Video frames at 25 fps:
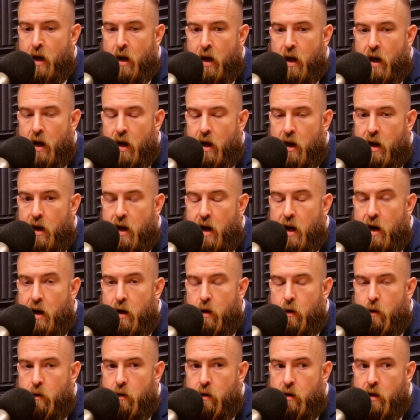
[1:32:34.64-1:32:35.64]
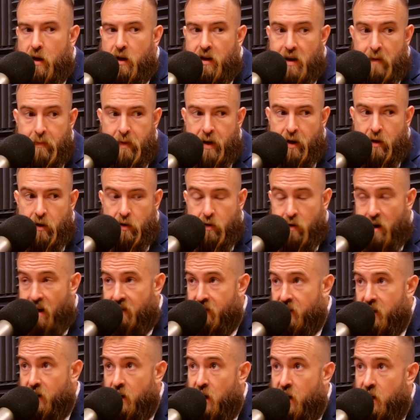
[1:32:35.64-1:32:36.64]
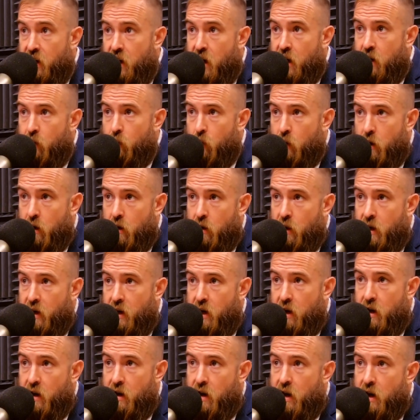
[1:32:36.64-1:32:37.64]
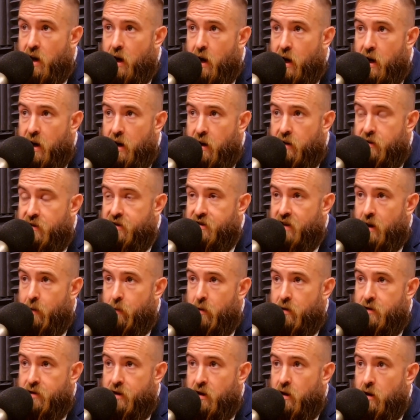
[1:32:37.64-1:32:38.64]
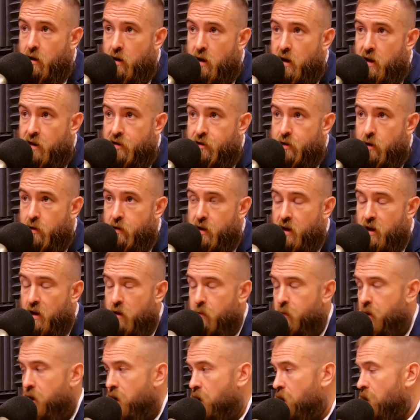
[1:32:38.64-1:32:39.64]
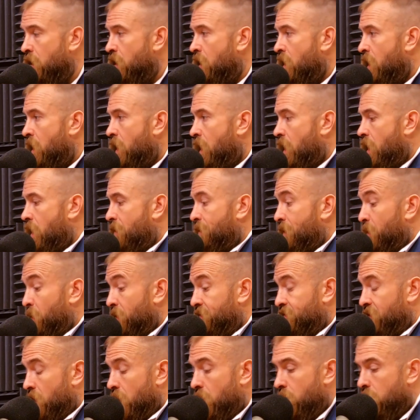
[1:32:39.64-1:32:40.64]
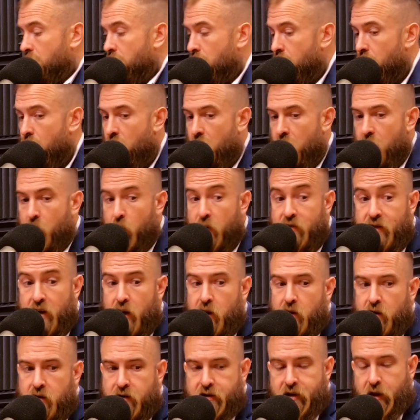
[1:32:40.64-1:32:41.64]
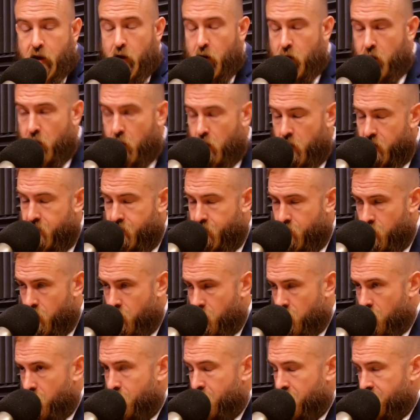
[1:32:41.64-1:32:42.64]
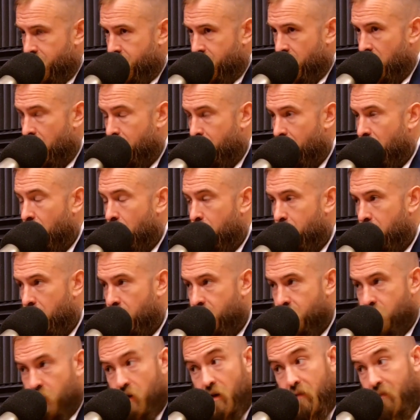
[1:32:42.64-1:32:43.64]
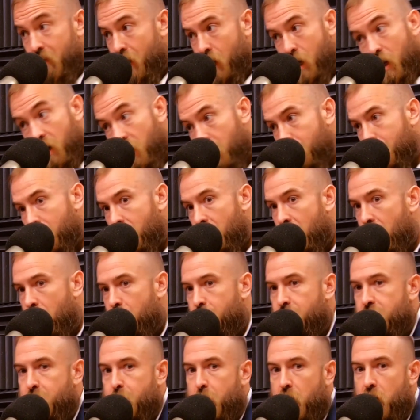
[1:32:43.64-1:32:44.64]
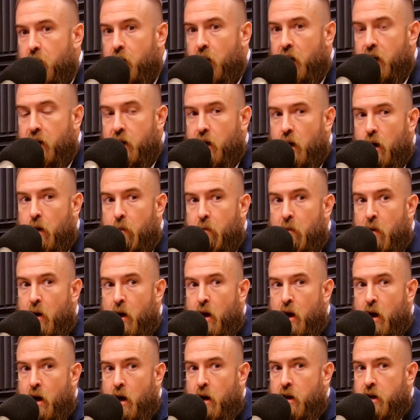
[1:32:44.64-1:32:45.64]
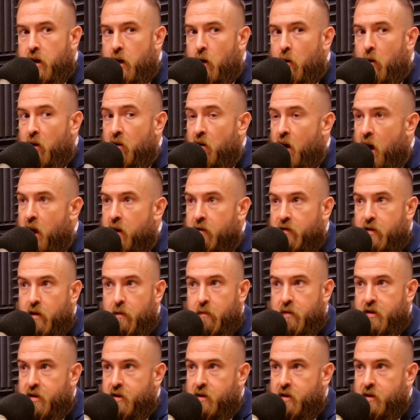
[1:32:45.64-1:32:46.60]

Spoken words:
I own a company called Gravity.net. We're like a high-end cybersecurity consulting company. And we've done security audits for a bunch of gaming companies, and I'm not going to name any names, but like a lot of them